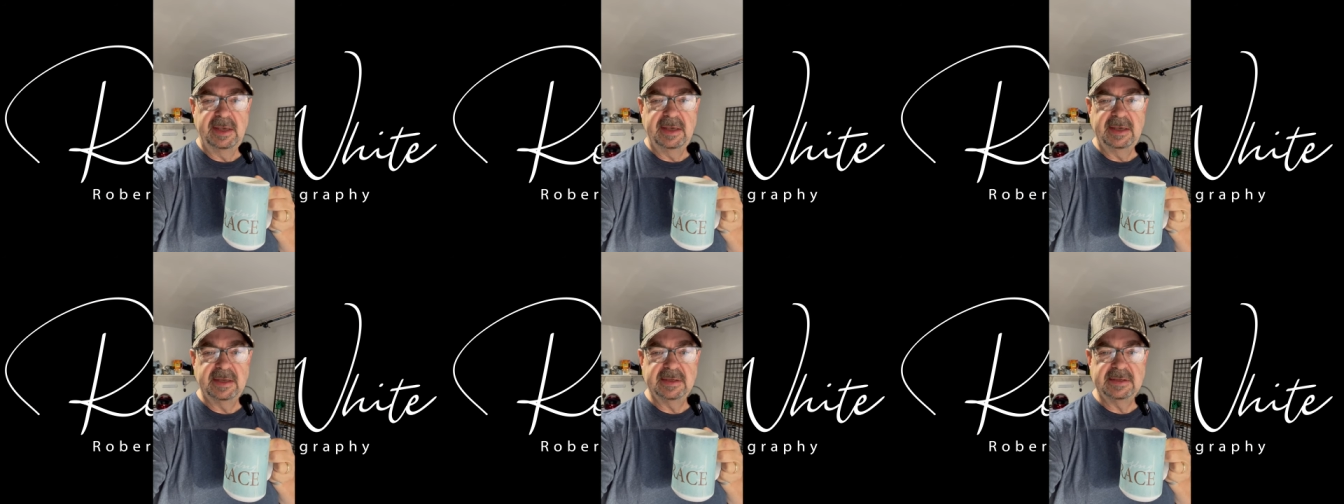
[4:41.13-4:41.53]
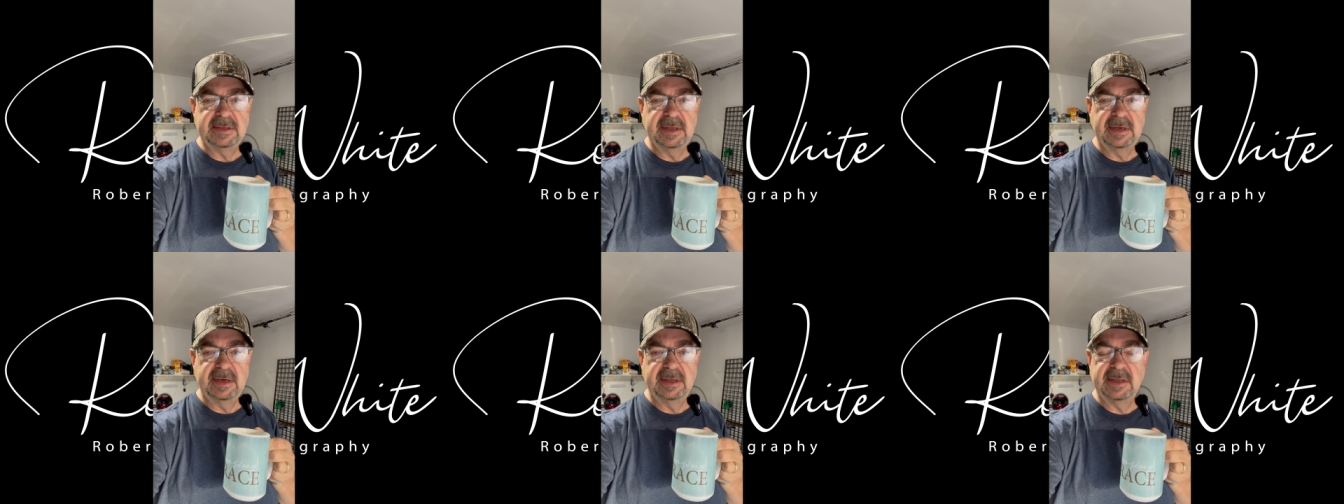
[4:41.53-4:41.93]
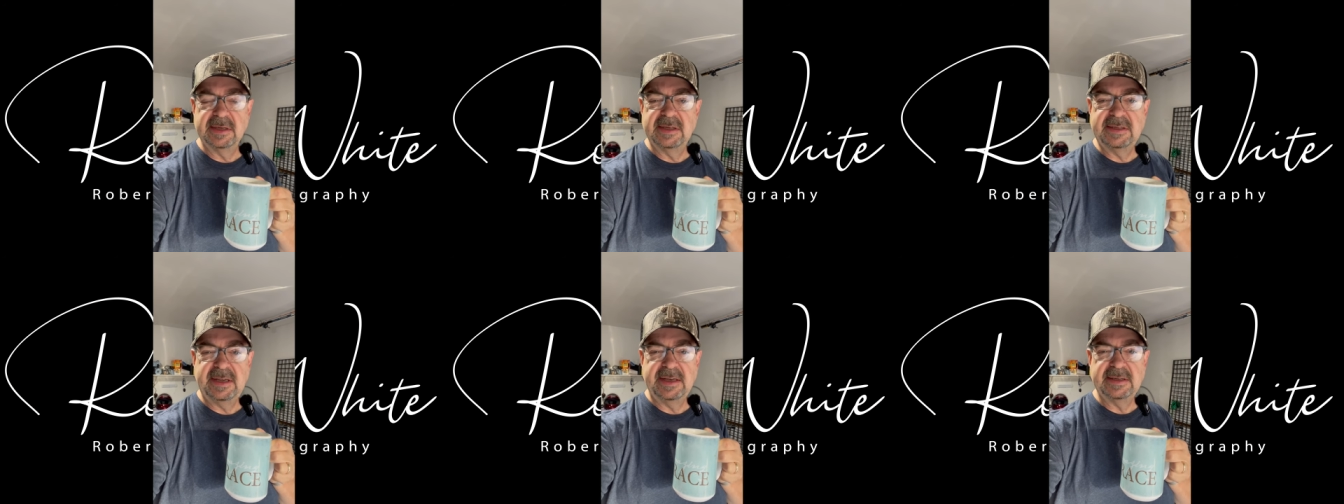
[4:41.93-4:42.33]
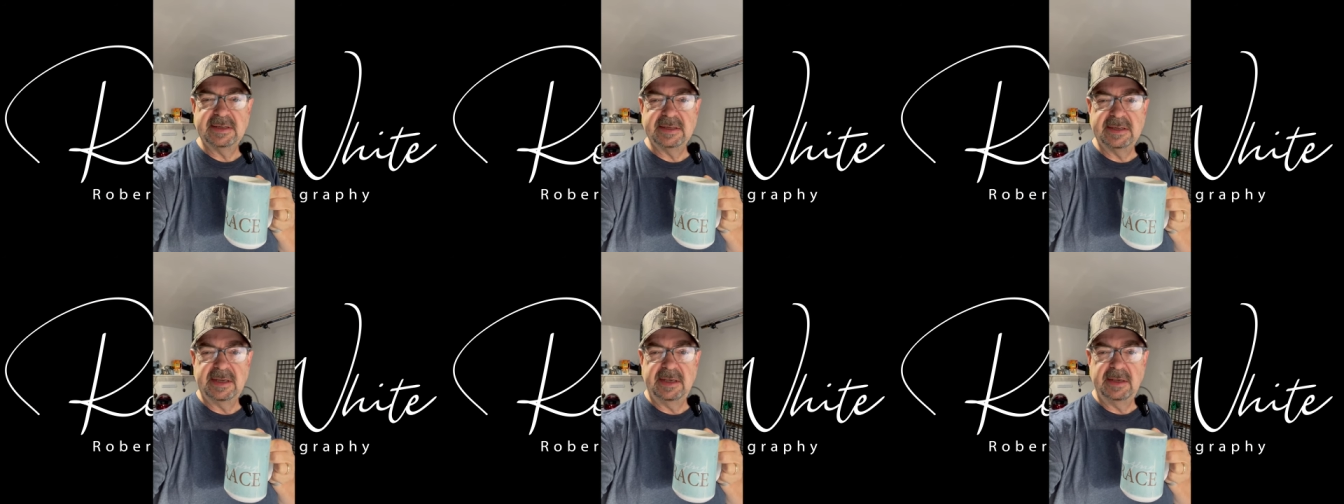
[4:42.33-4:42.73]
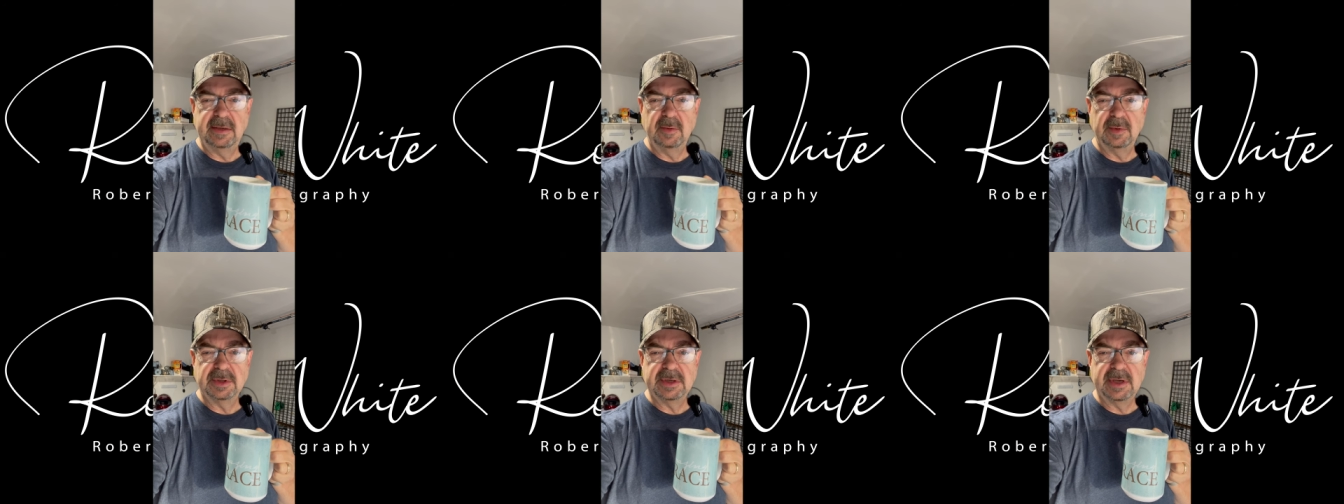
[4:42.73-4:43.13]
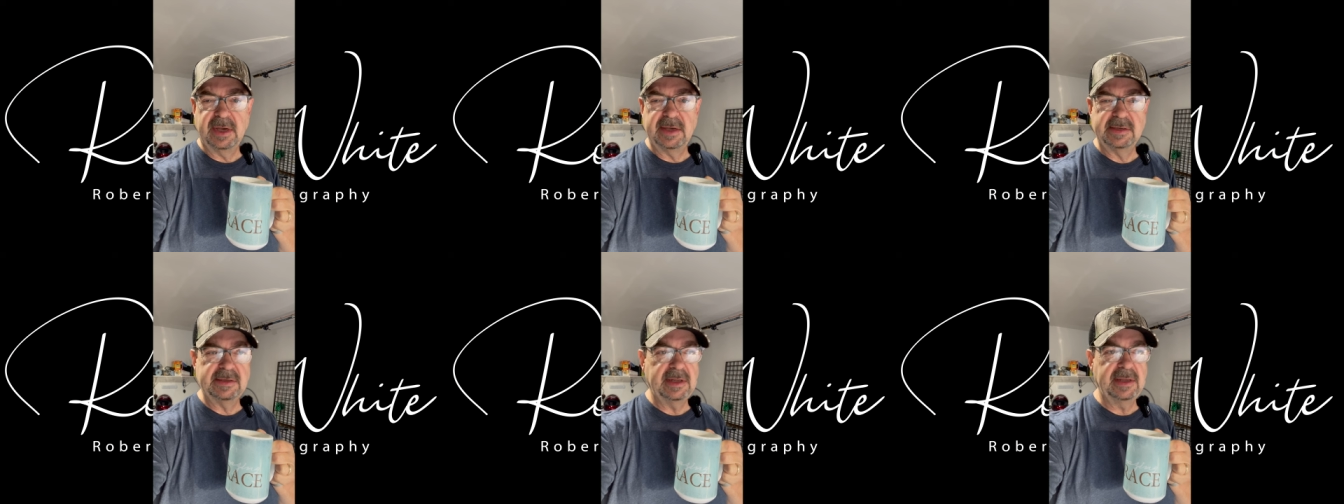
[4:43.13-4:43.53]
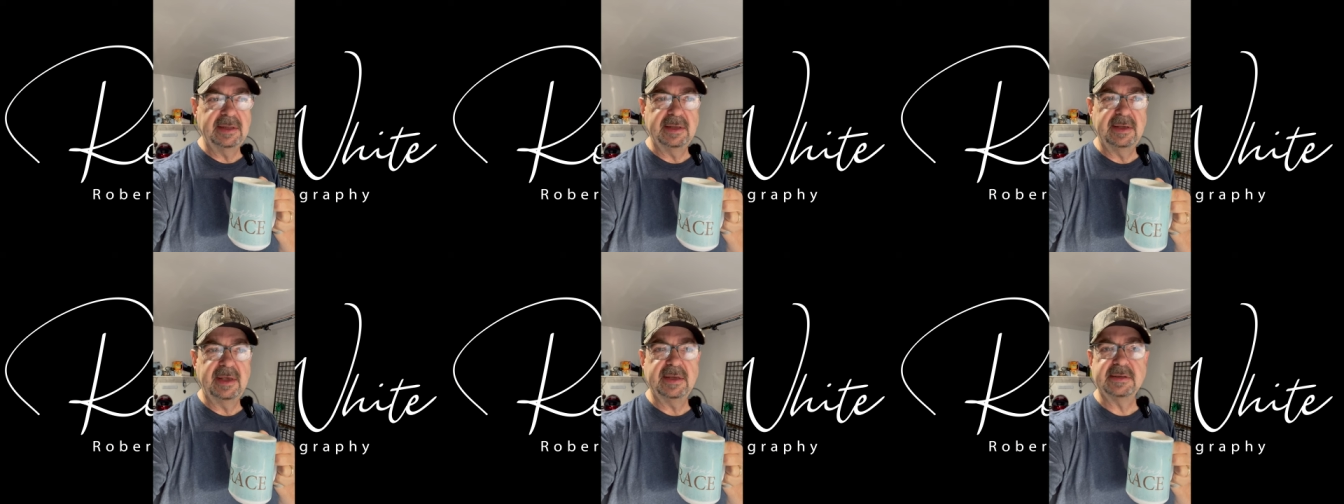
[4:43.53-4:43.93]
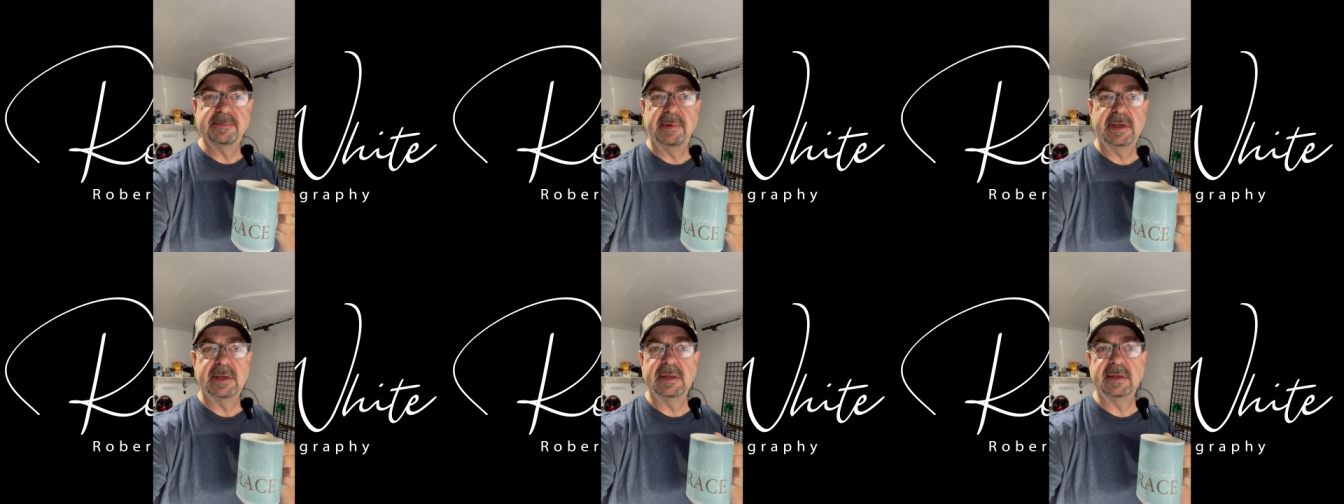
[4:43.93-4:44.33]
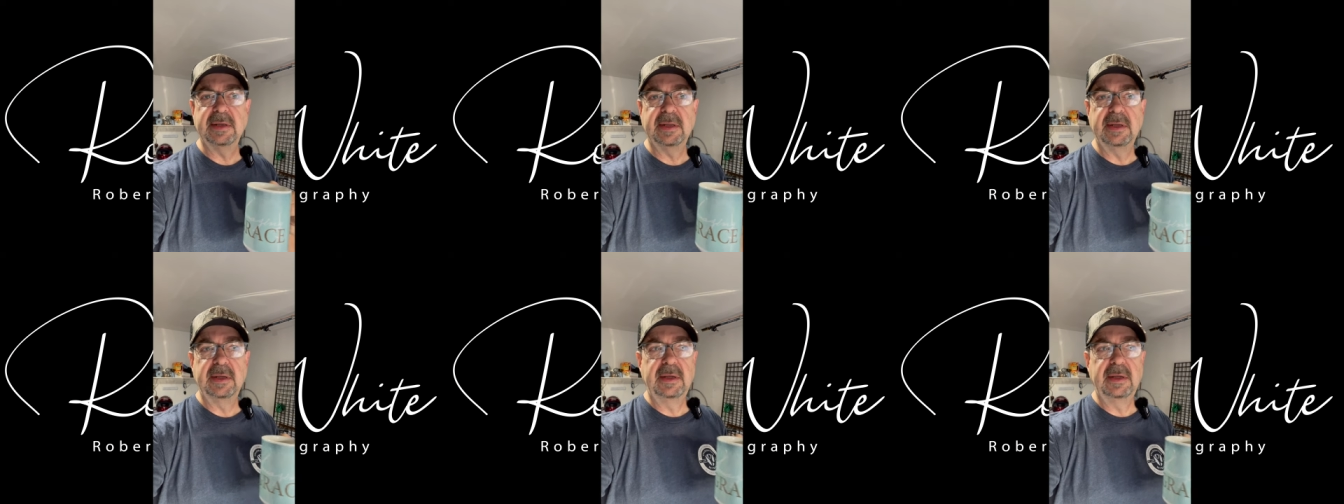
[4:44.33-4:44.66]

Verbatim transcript: is that in this Texas heat, which guys lately has been